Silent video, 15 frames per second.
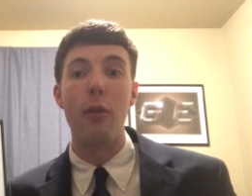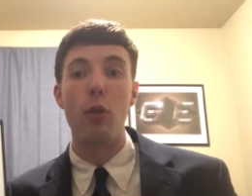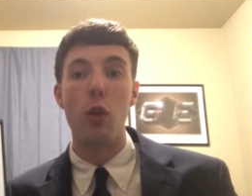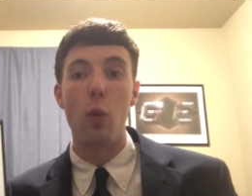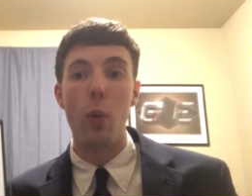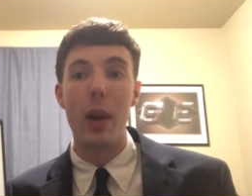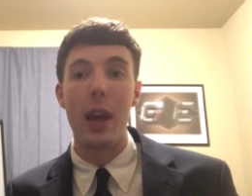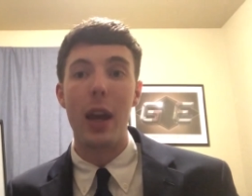with
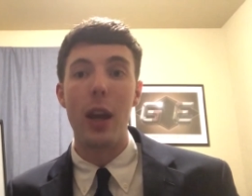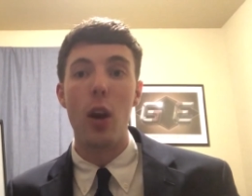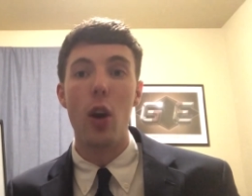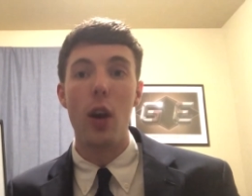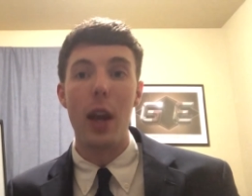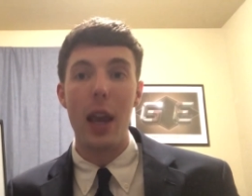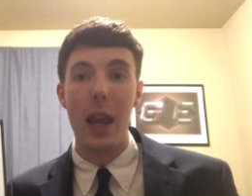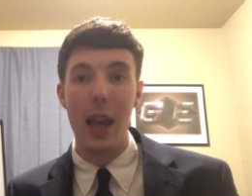a win
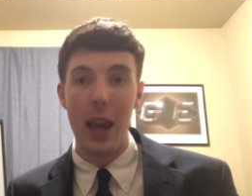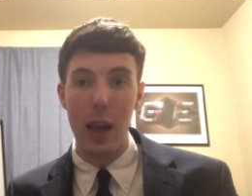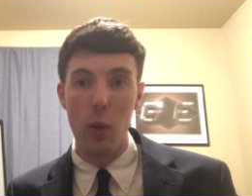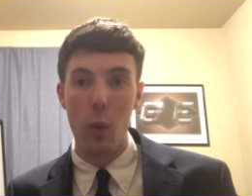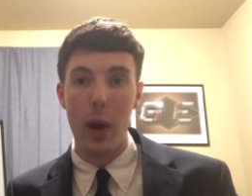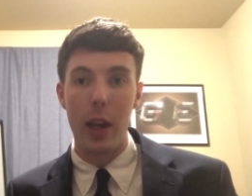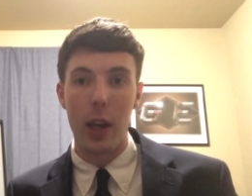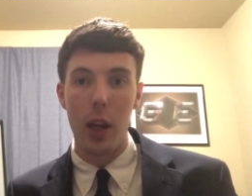in
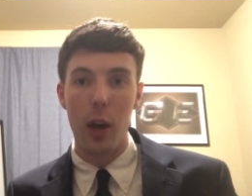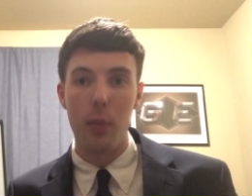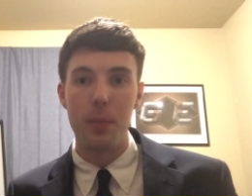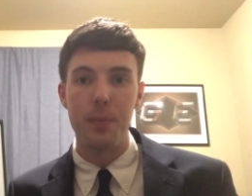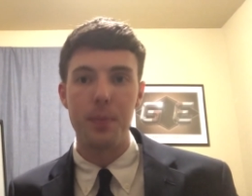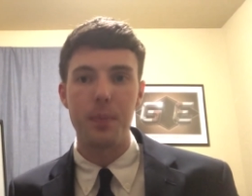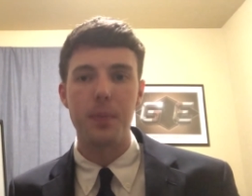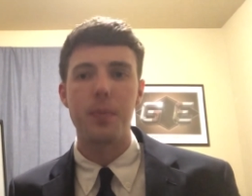Waco.
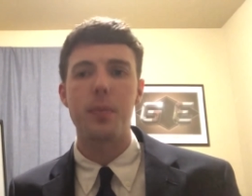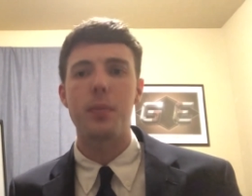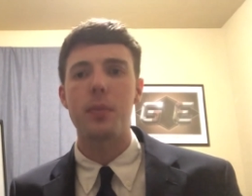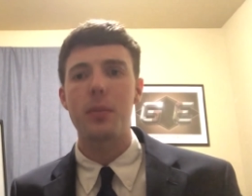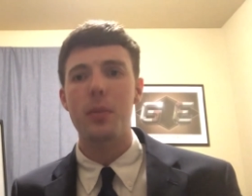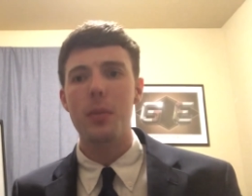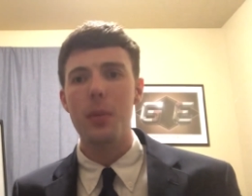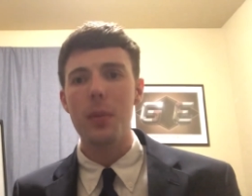
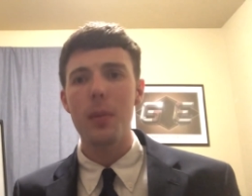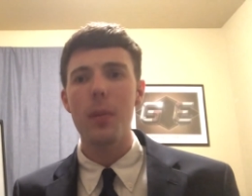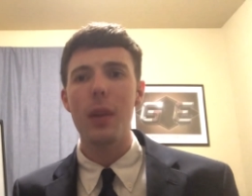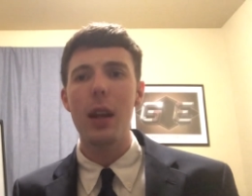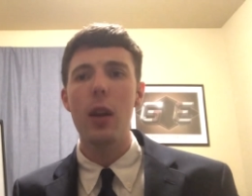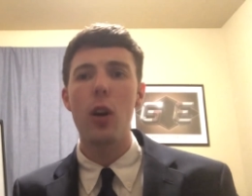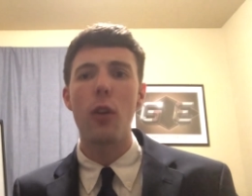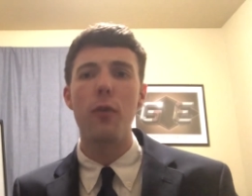
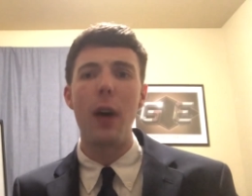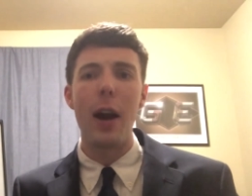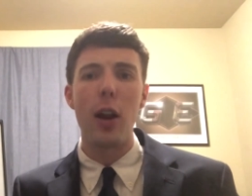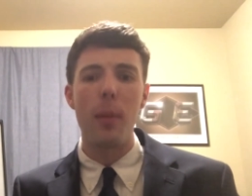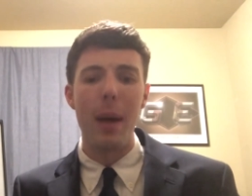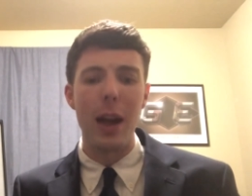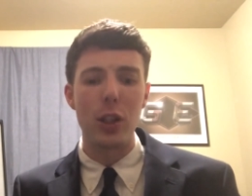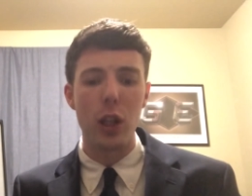And our
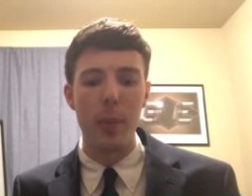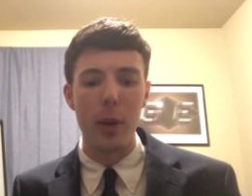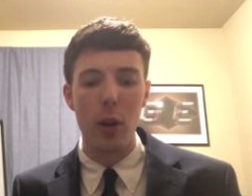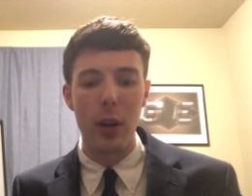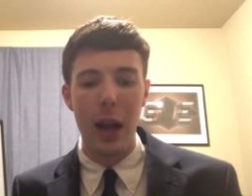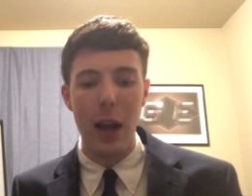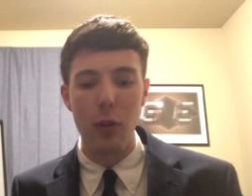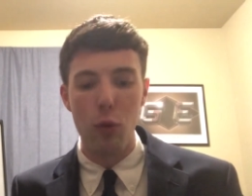final matchup here,
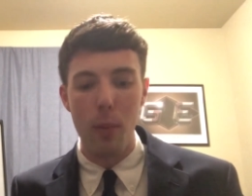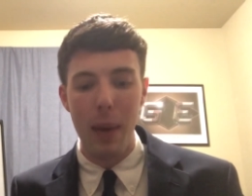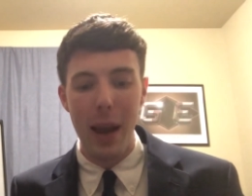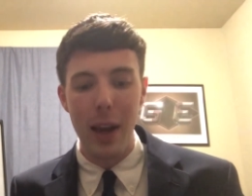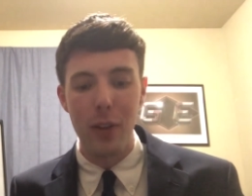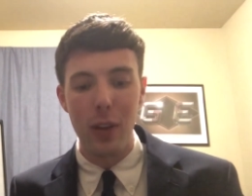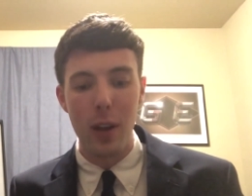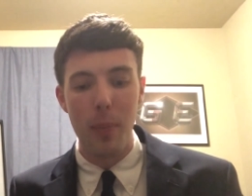guys,
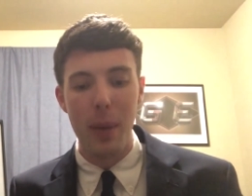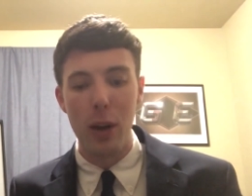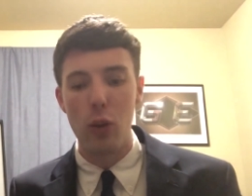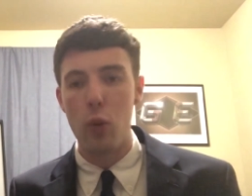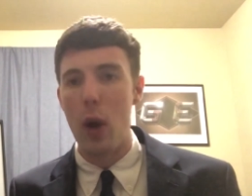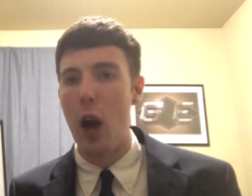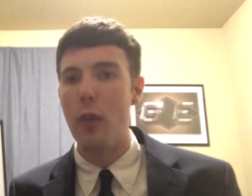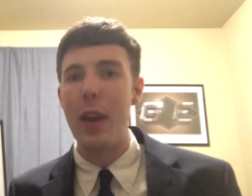remains in the Big
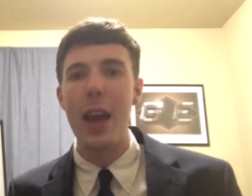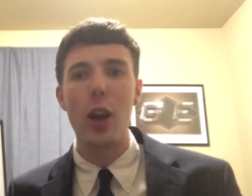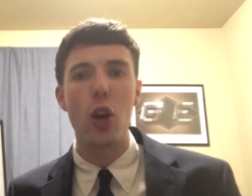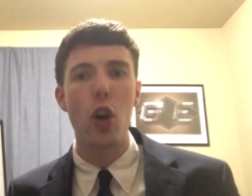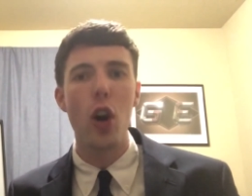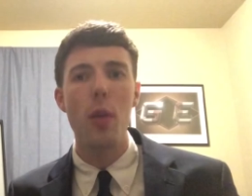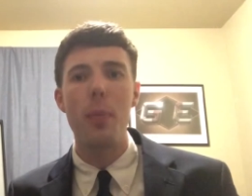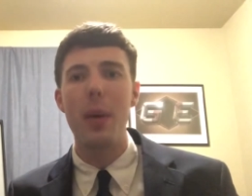12. It
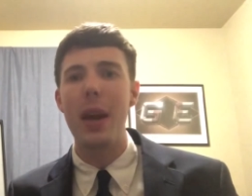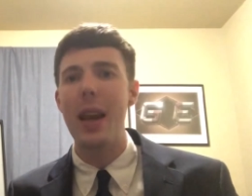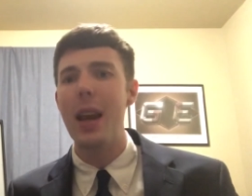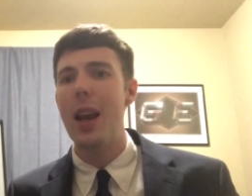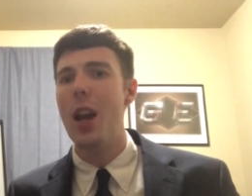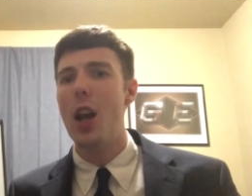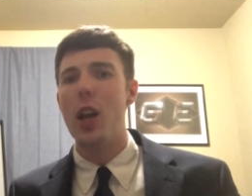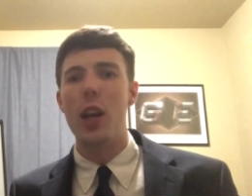could
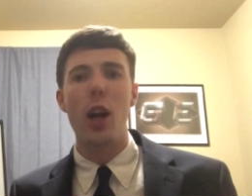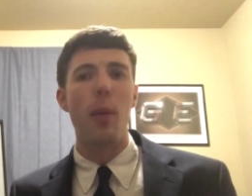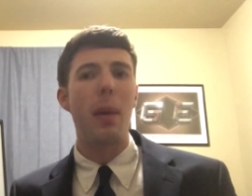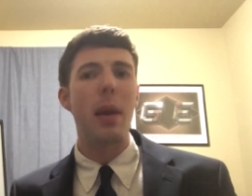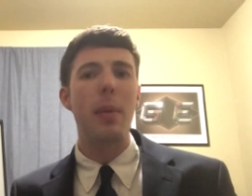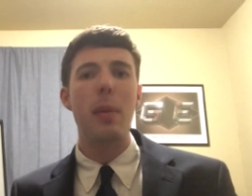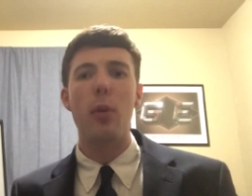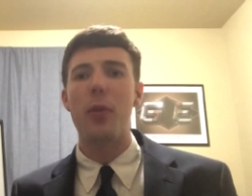be, you know,
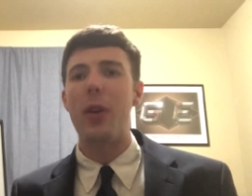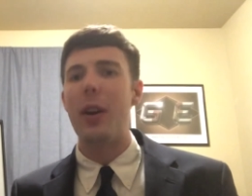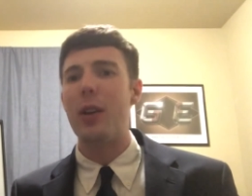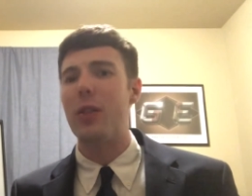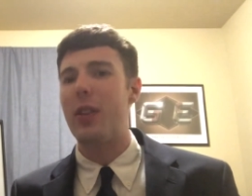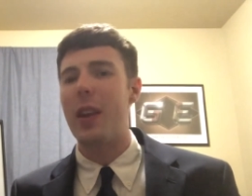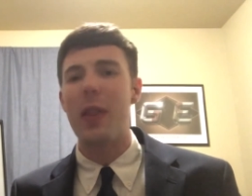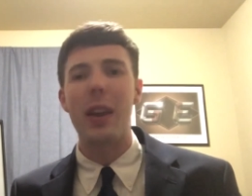many people
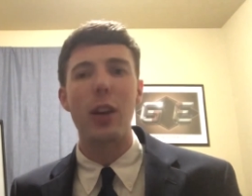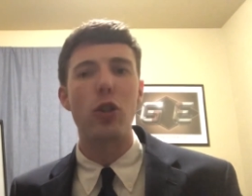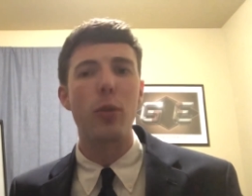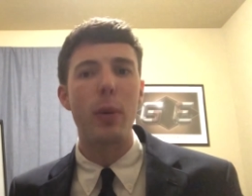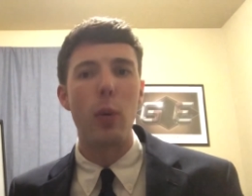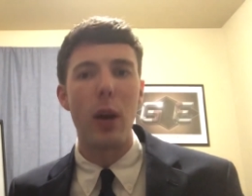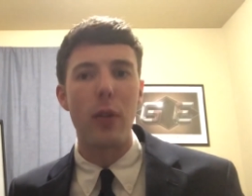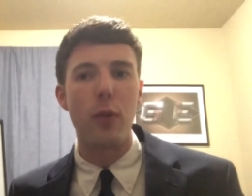th think it should
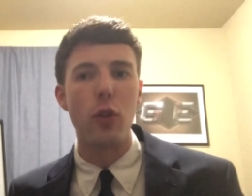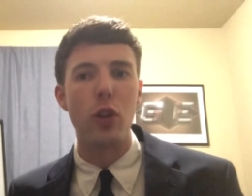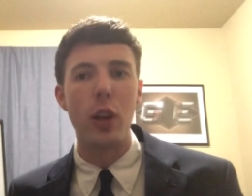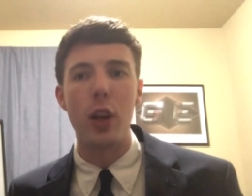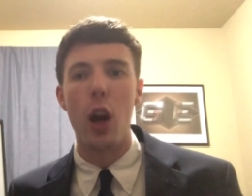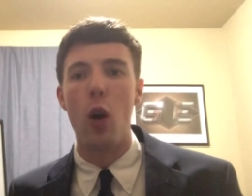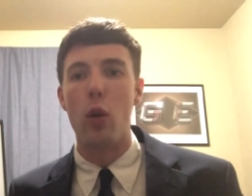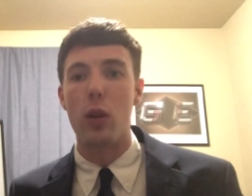be West
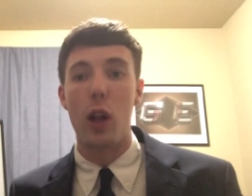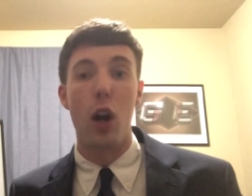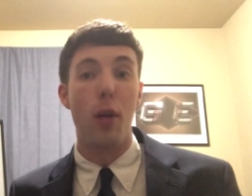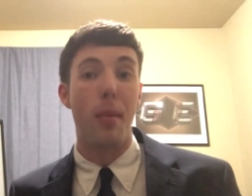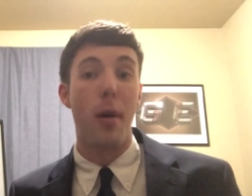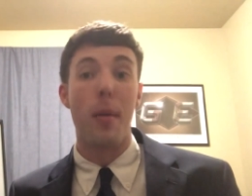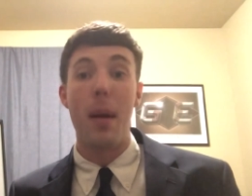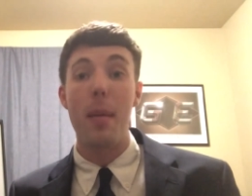Virginia,
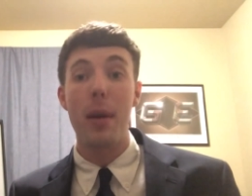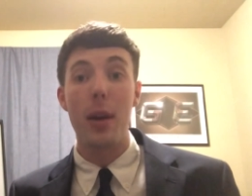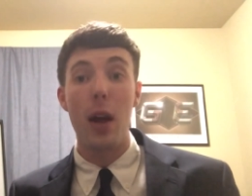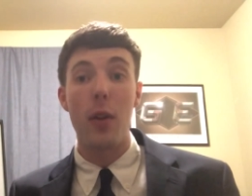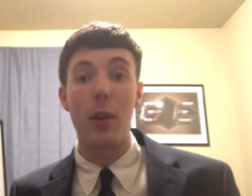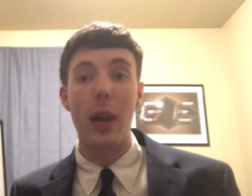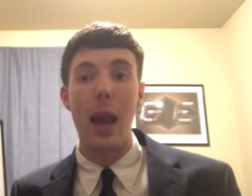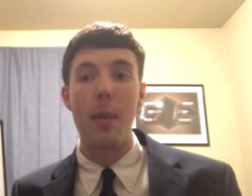Oklahoma, or maybe
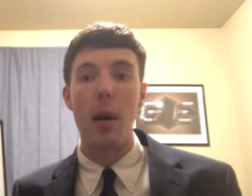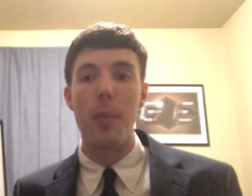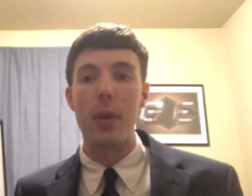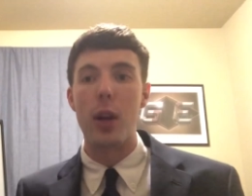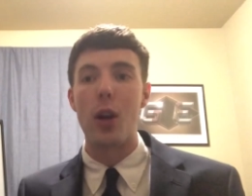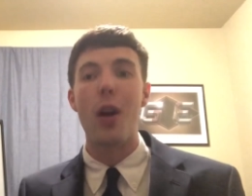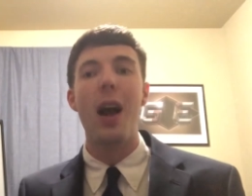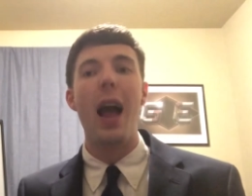another game up here.